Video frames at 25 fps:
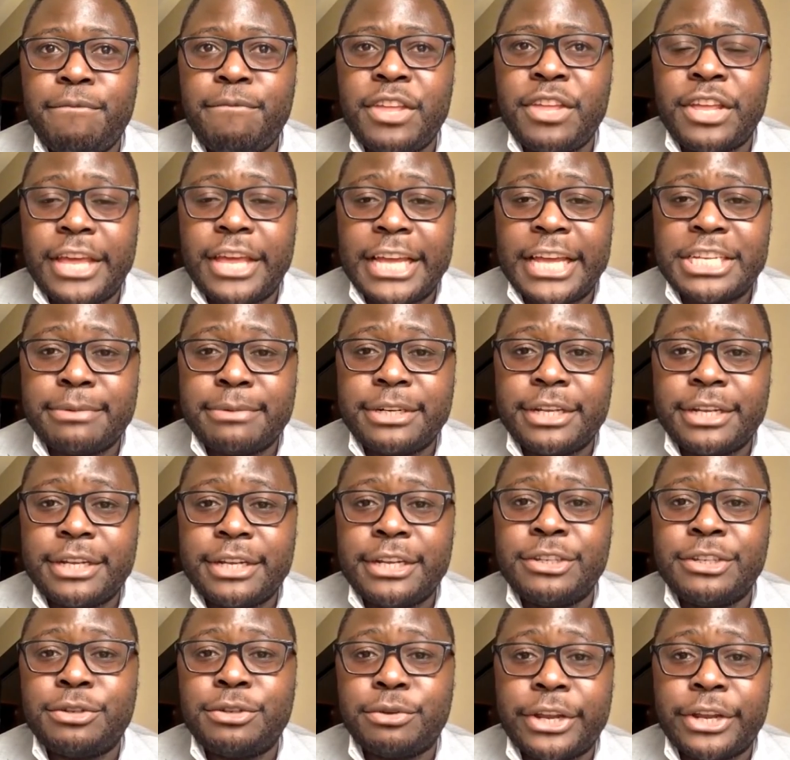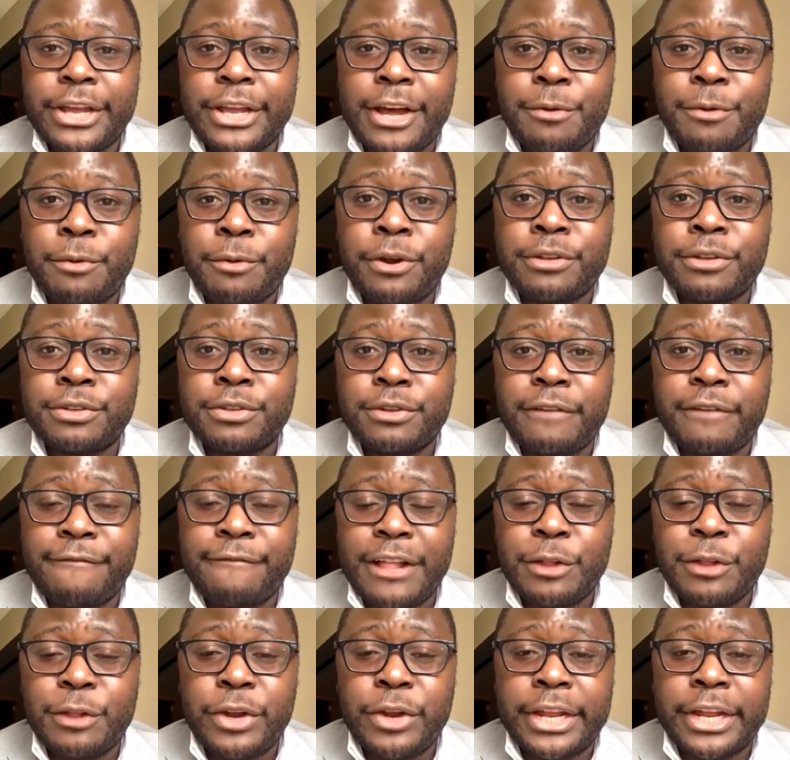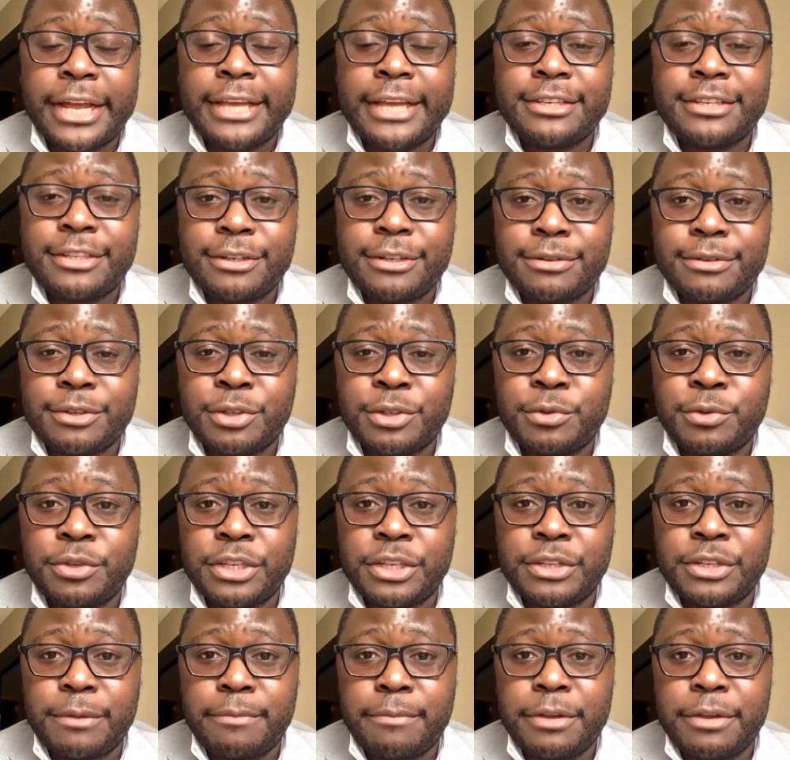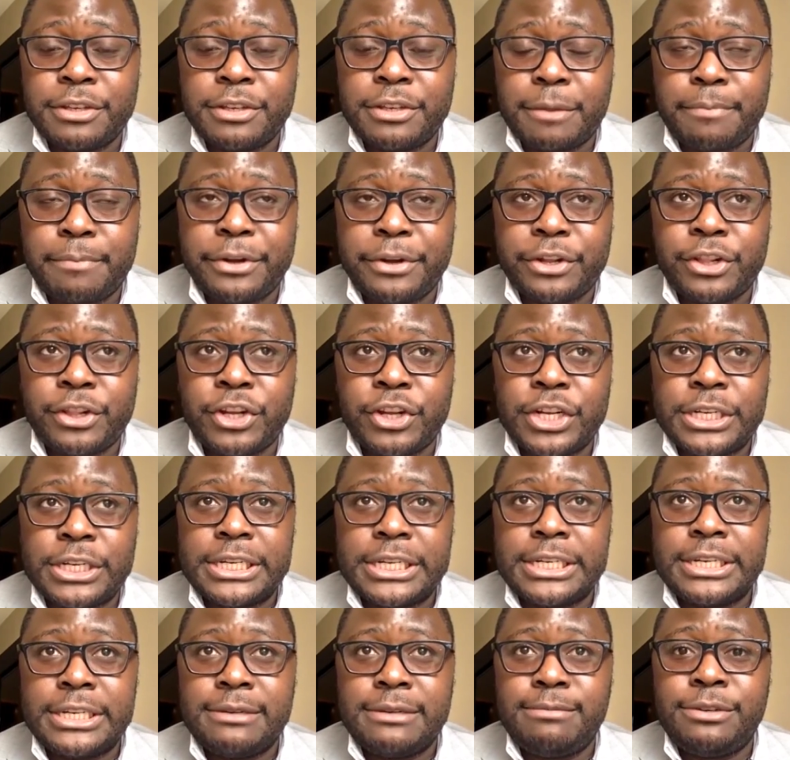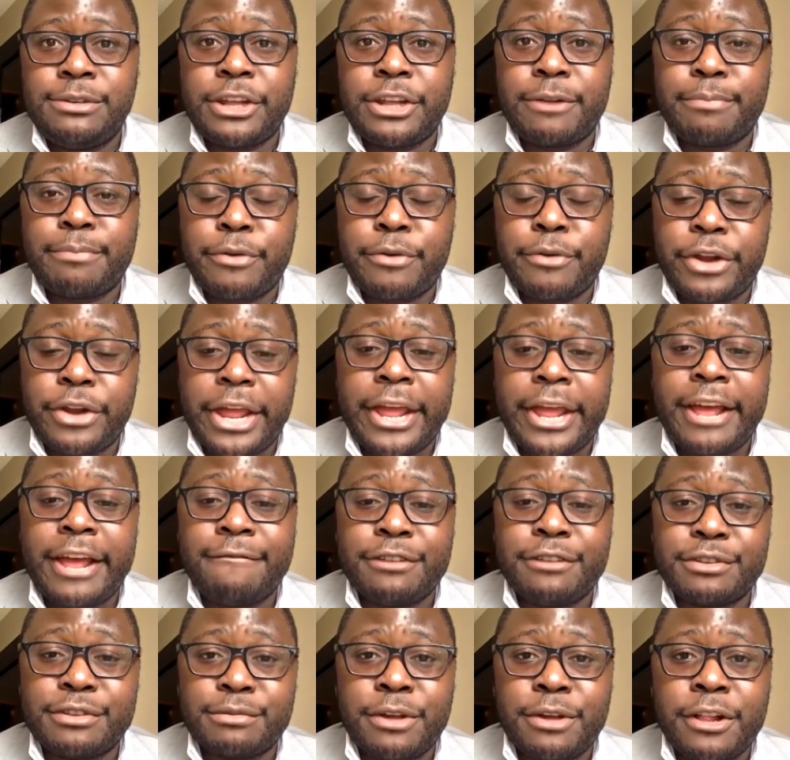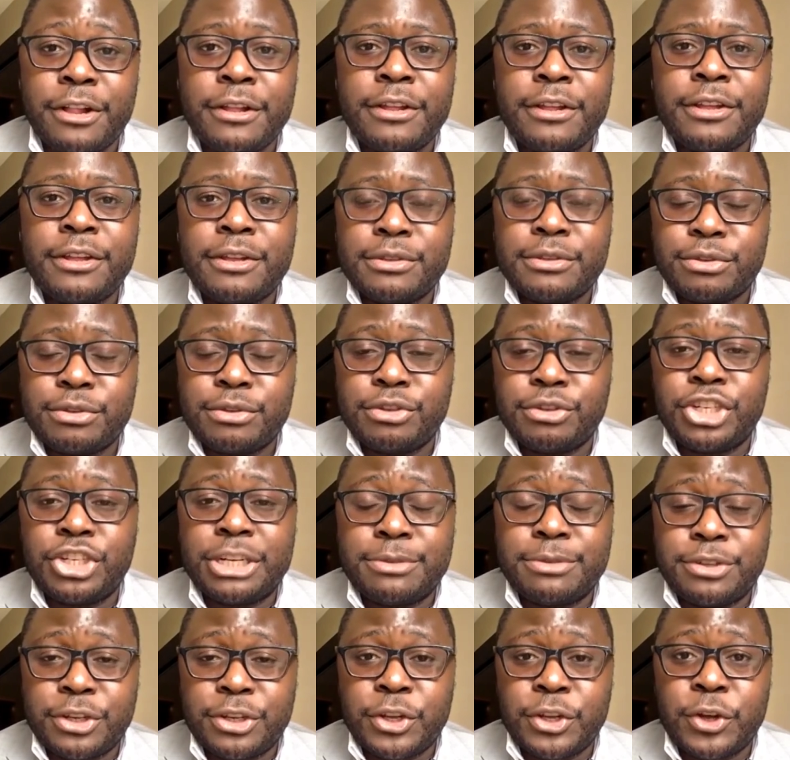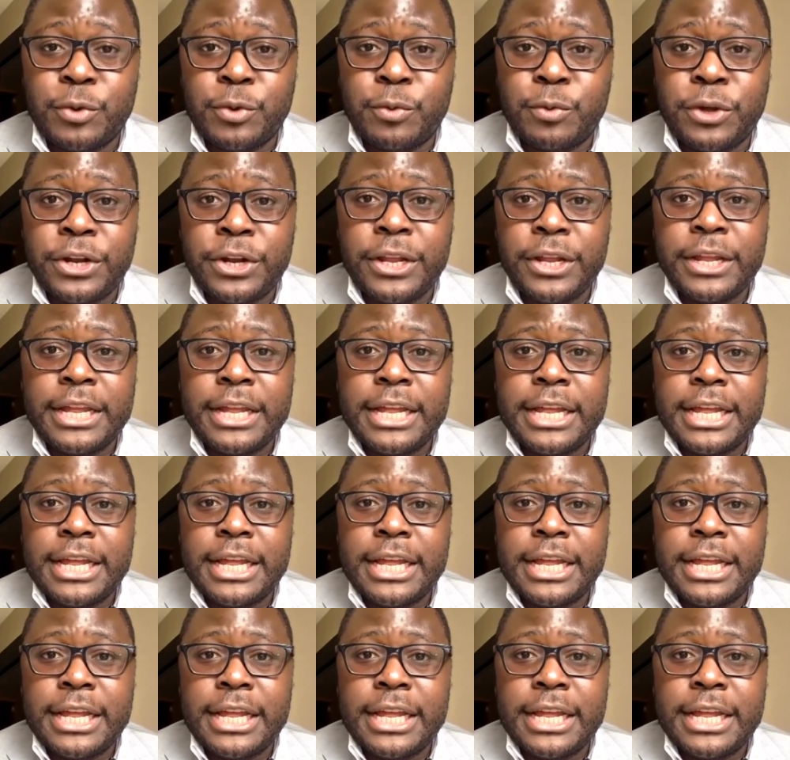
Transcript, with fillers: engagement into account when also evaluating I C Os. It's a, it's a particular data point I have as well. So Gems is a good one.